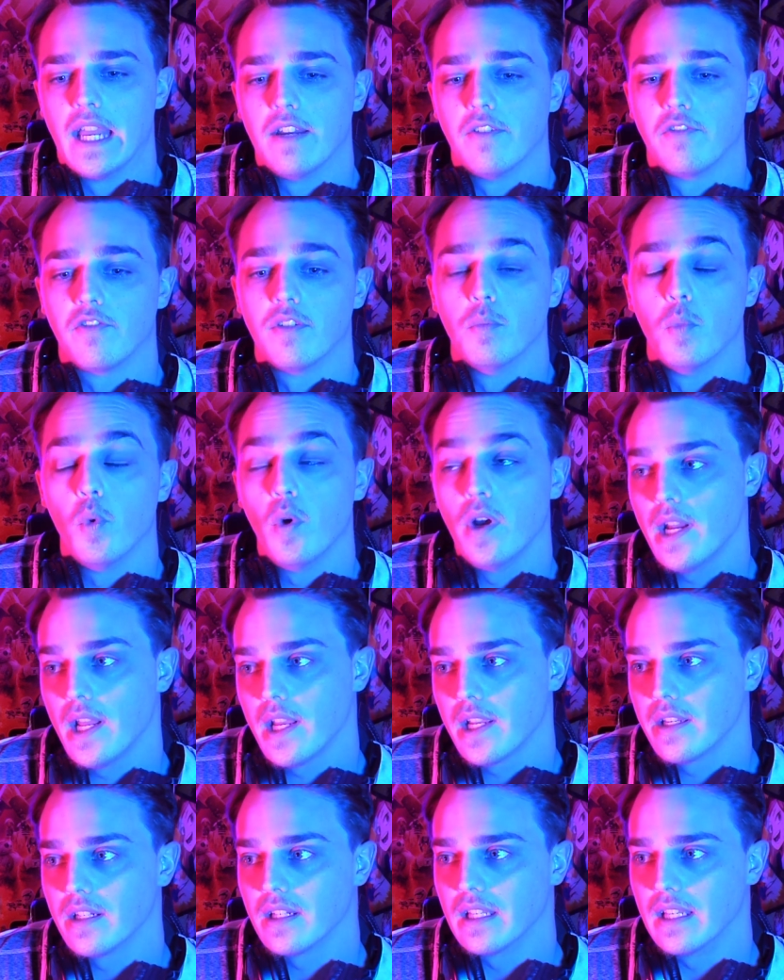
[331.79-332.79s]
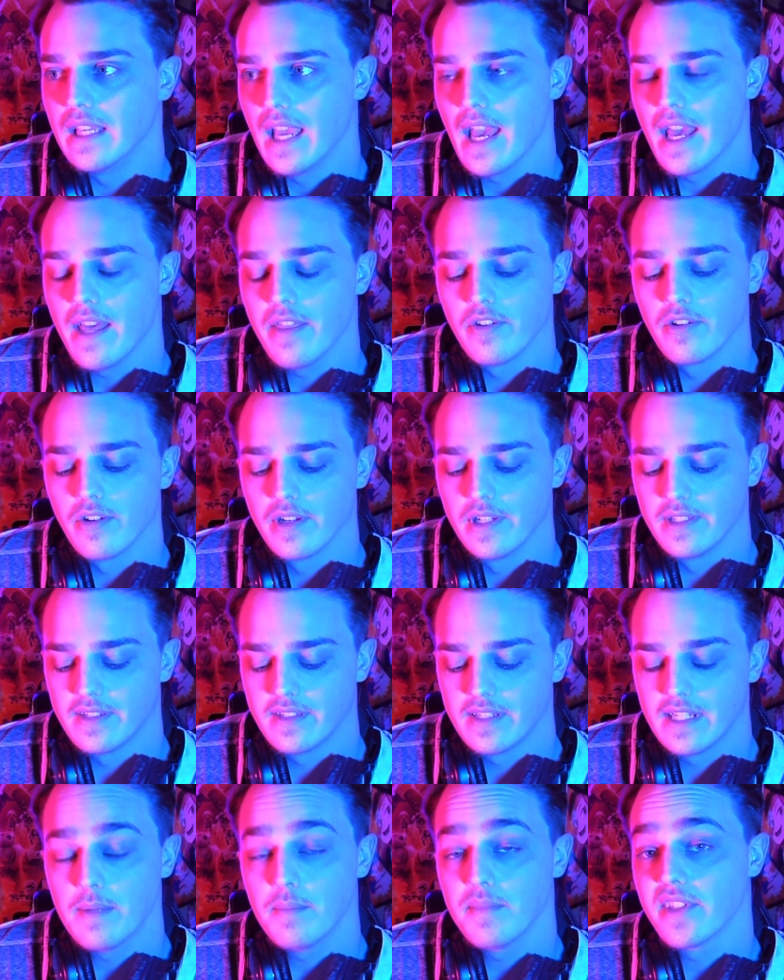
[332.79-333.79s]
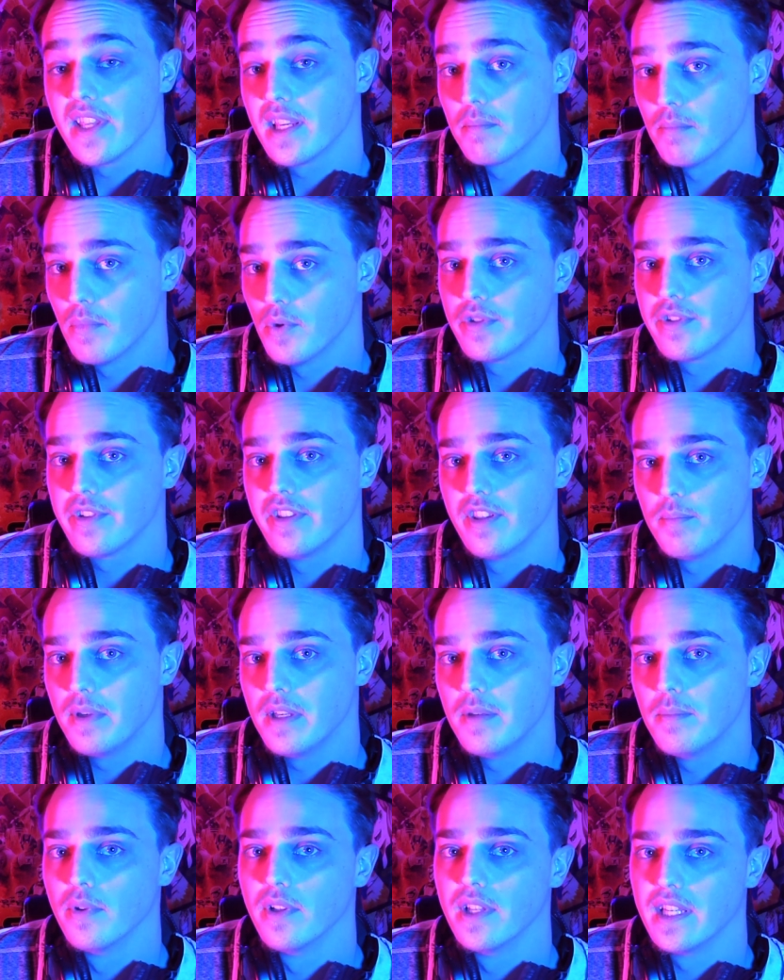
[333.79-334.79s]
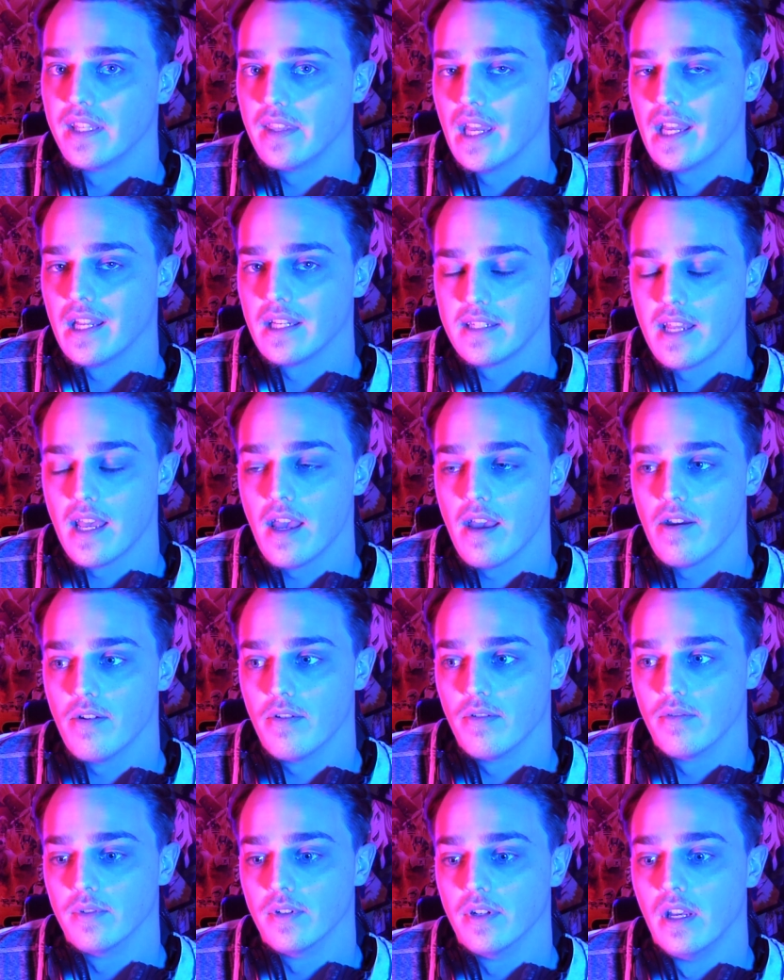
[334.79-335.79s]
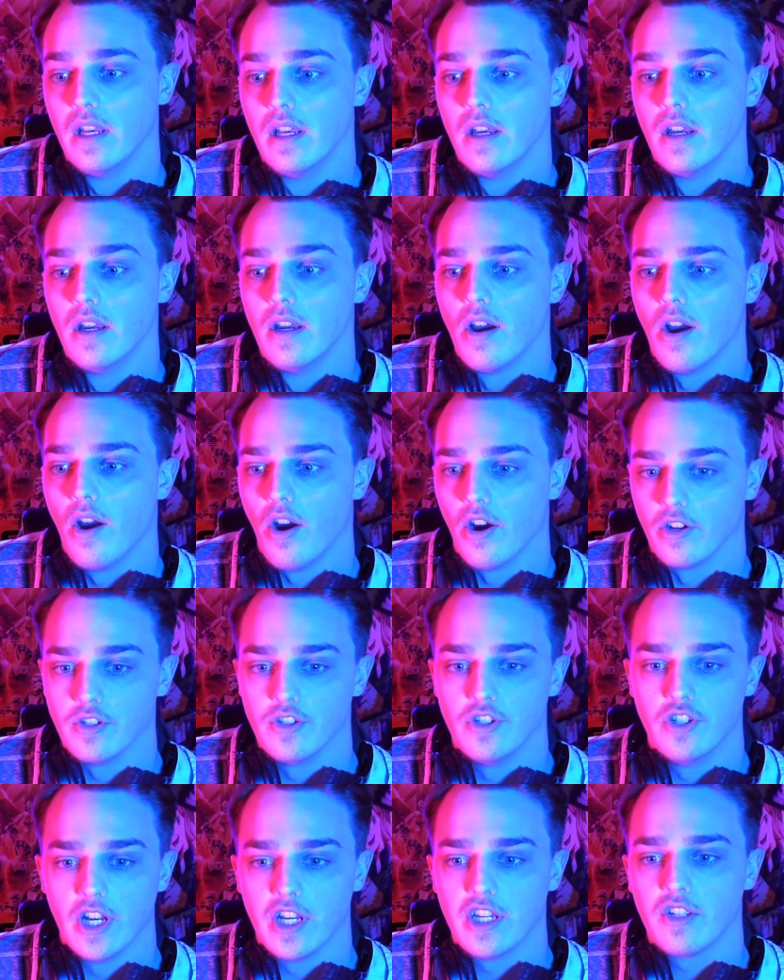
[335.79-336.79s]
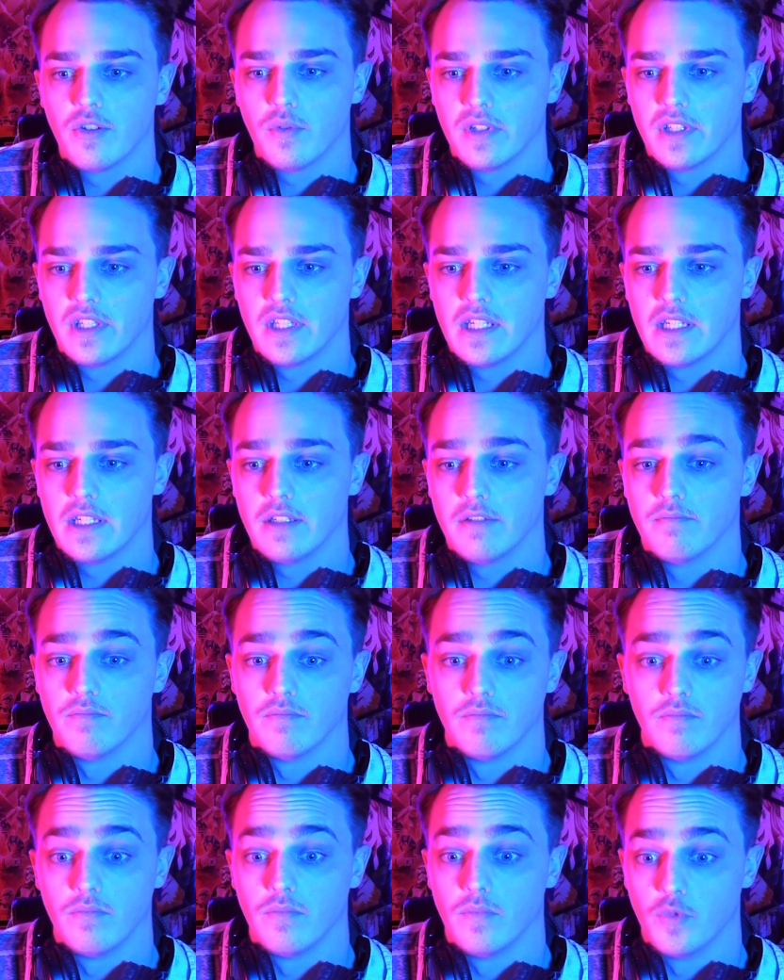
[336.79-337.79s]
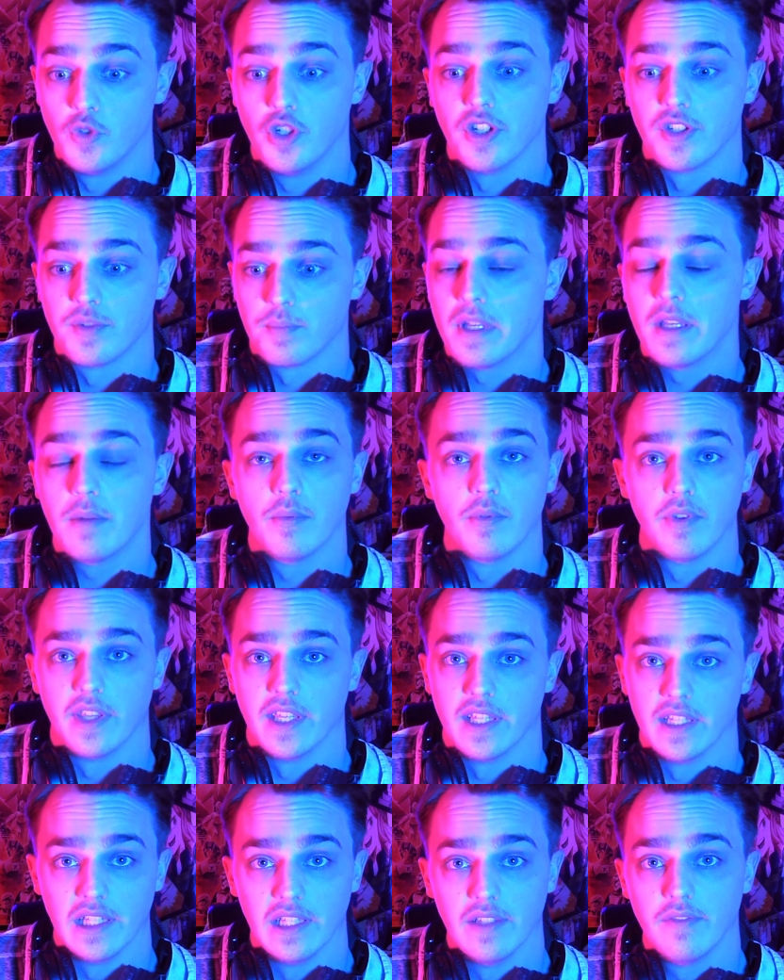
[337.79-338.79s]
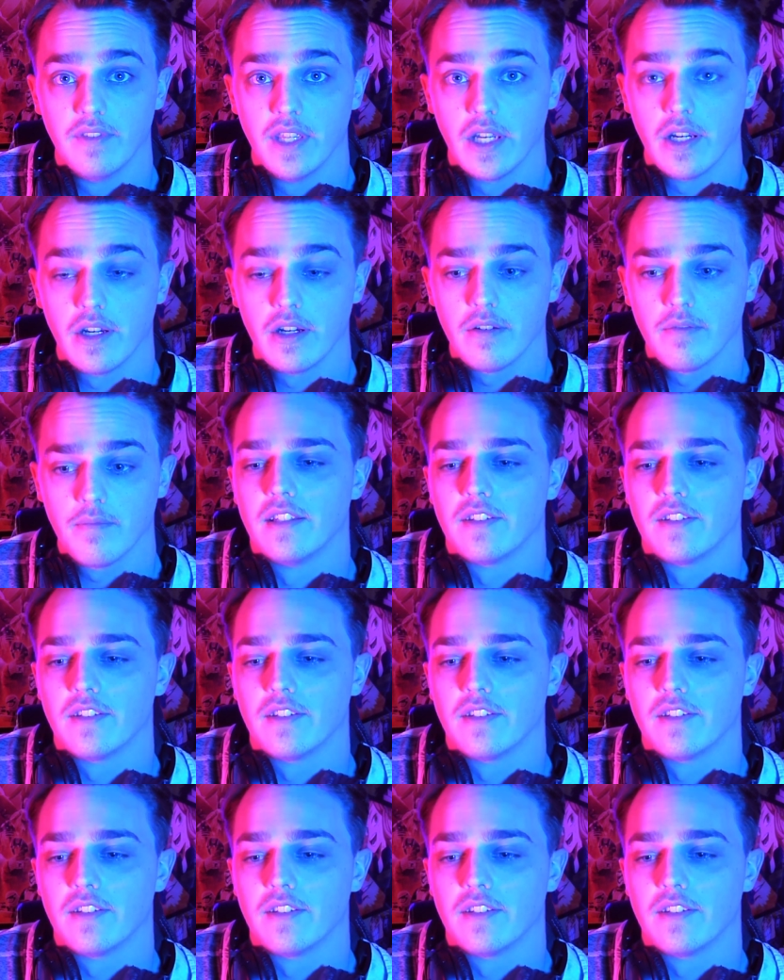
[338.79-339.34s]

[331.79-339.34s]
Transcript: And from what I could gather, it seems like most of the people in that town are genuinely just people that live there.